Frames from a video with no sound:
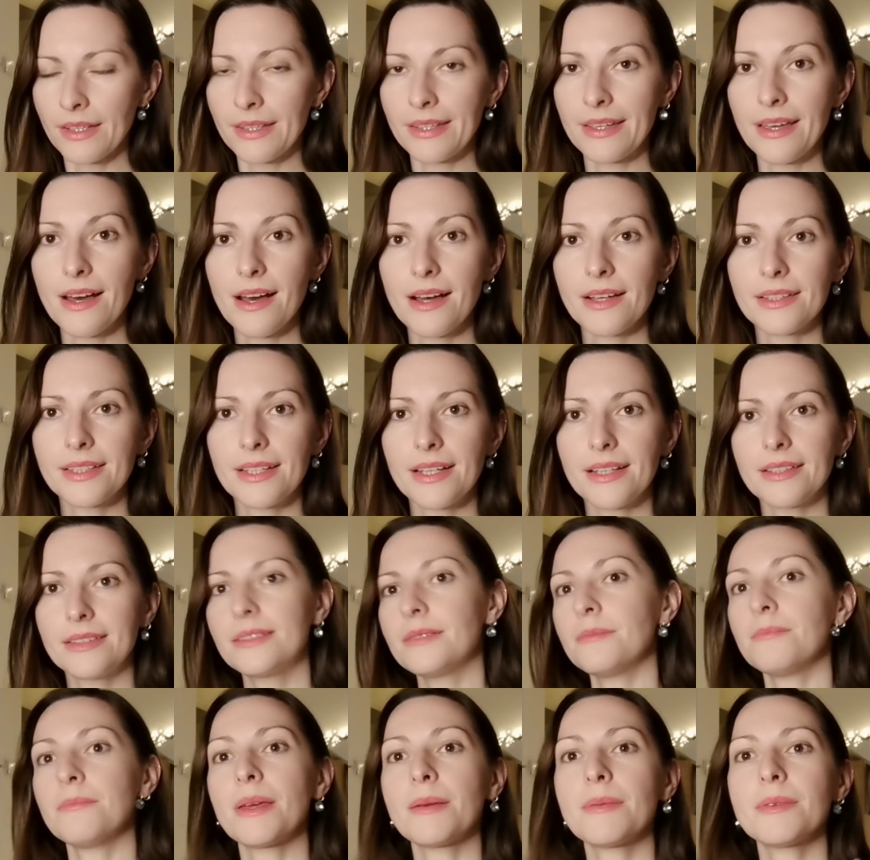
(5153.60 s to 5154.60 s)
yeah,
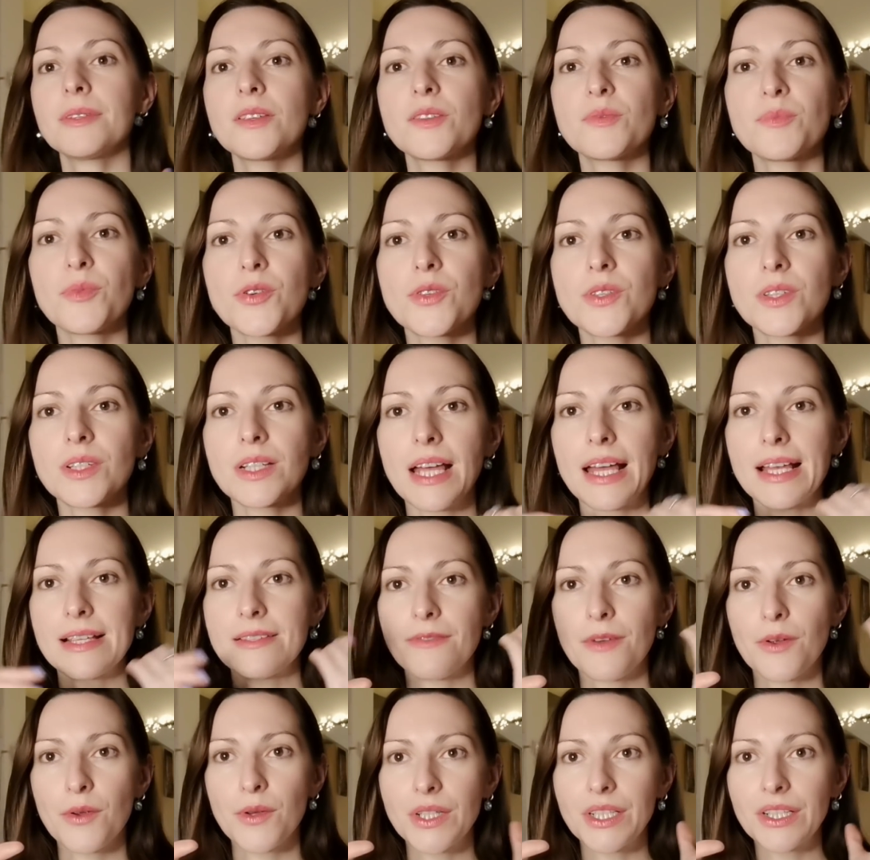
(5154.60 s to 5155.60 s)
that maybe this person
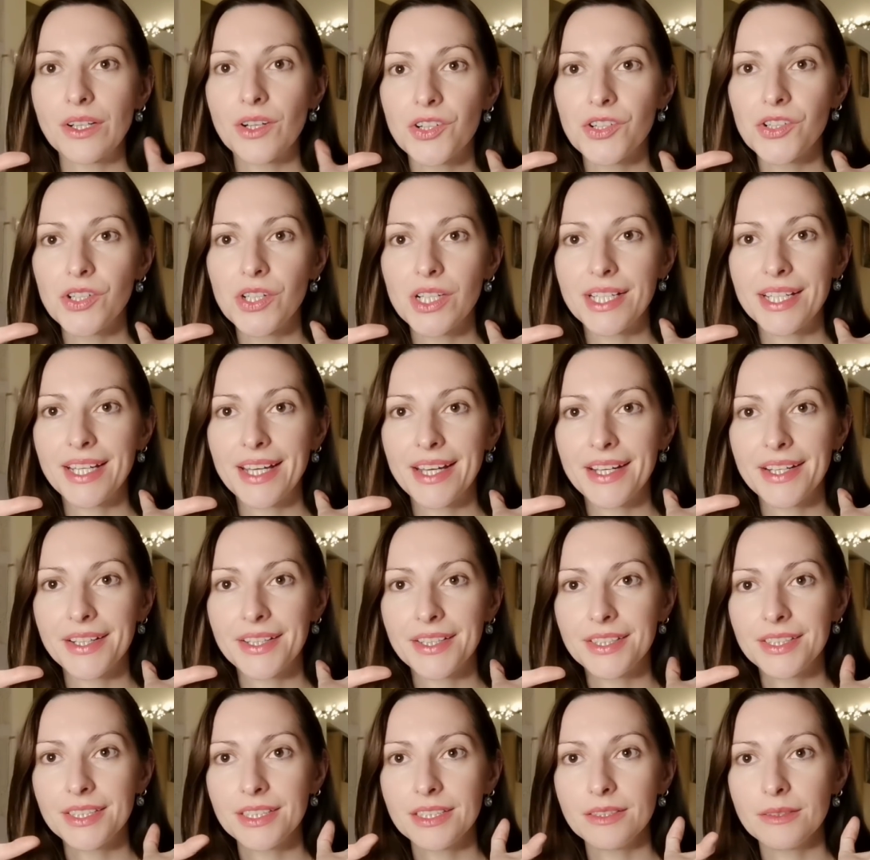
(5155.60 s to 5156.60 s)
has very curly
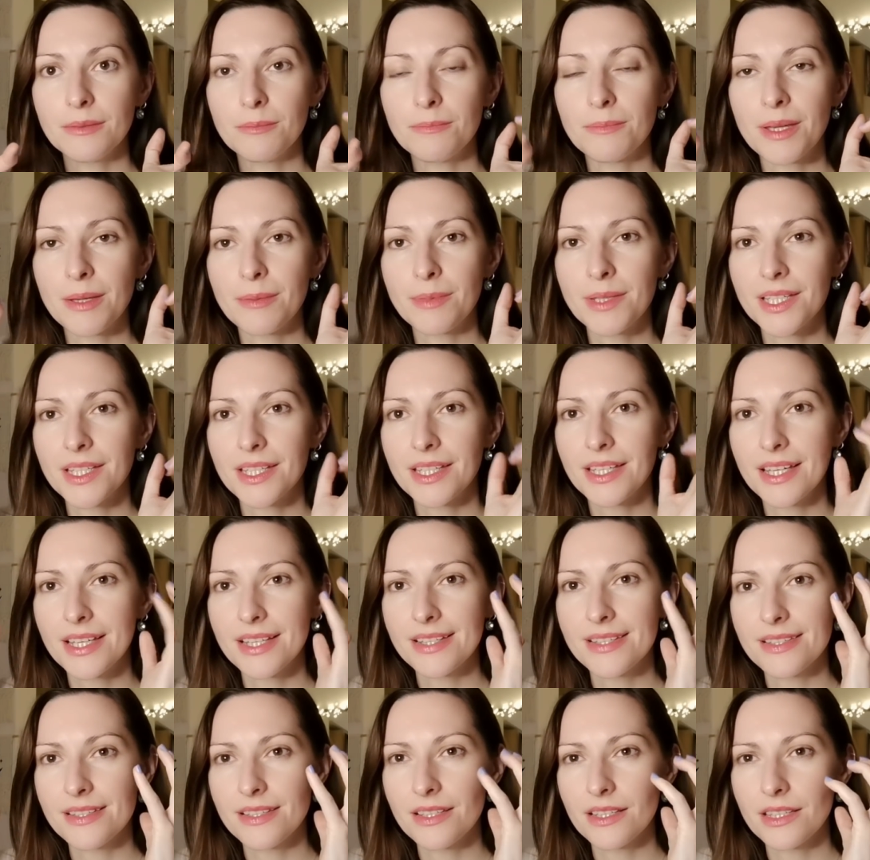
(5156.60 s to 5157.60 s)
hair. Maybe
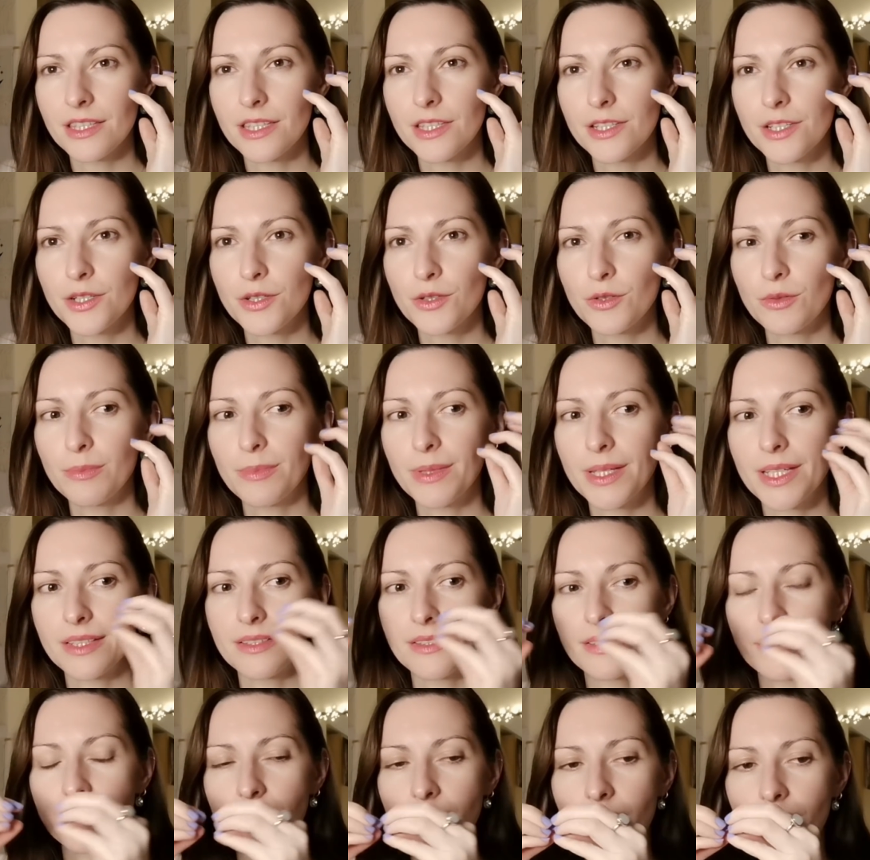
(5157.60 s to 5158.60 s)
it's a little
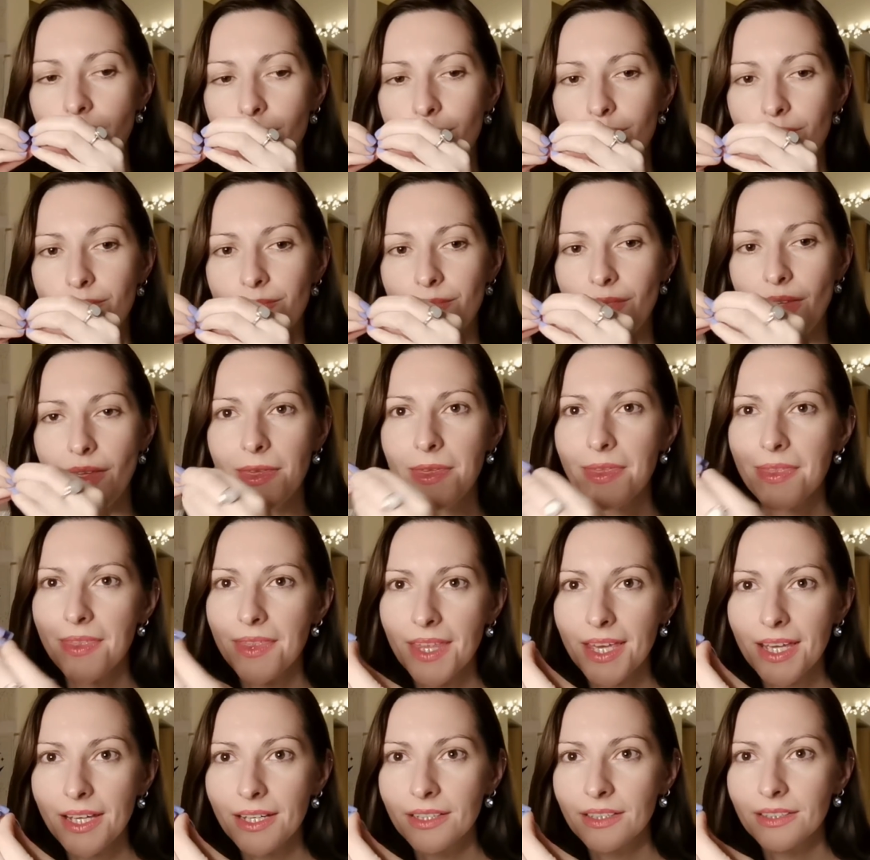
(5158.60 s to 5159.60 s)
bit
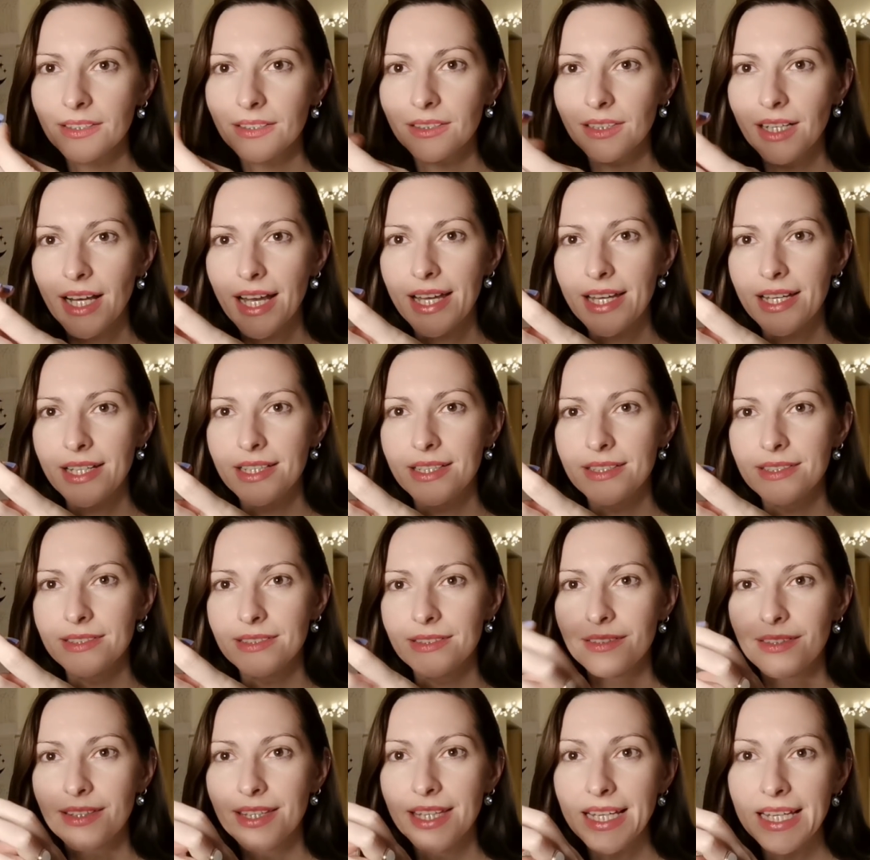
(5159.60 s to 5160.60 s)
thick
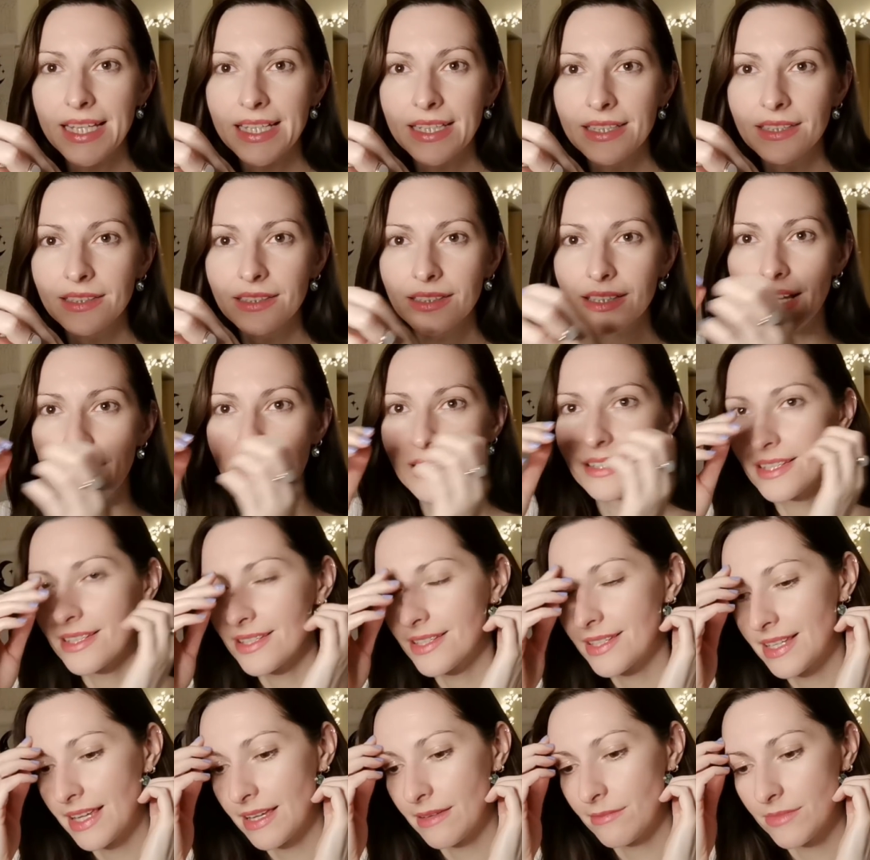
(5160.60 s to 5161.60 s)
and thin at
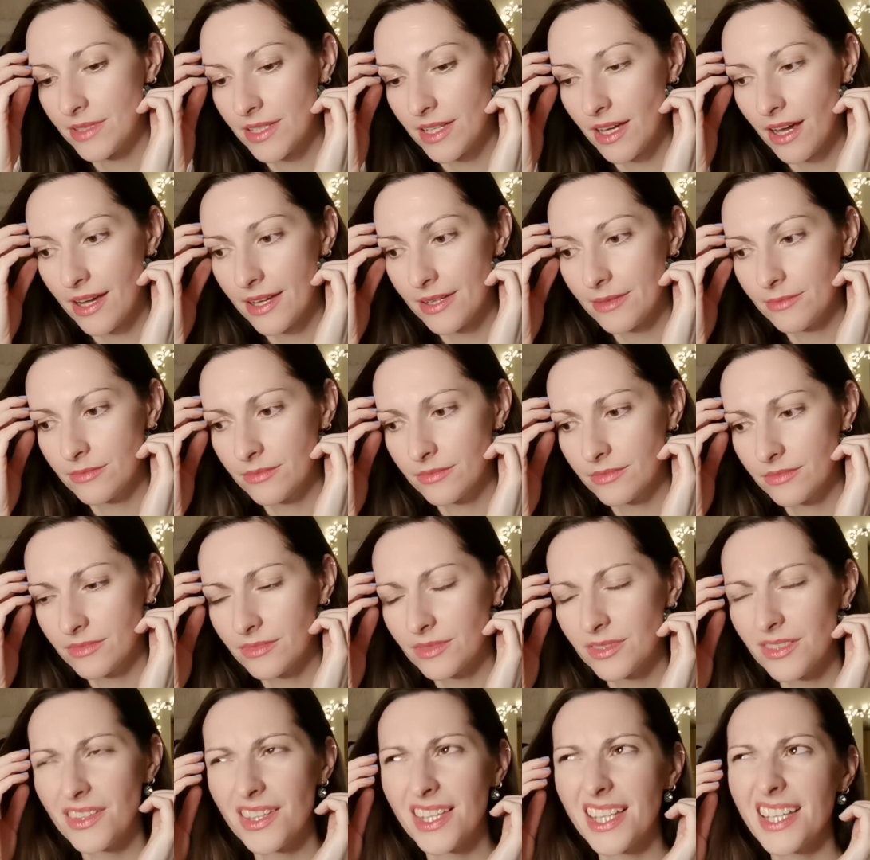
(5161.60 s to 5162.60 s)
the same time.
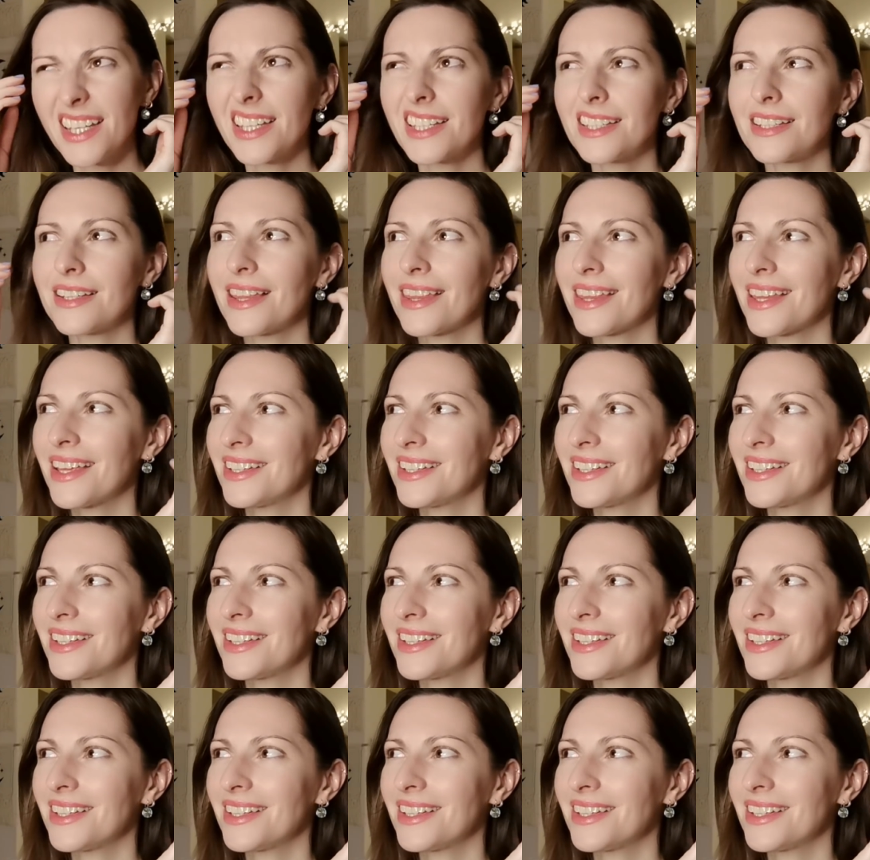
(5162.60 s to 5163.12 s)
Thick and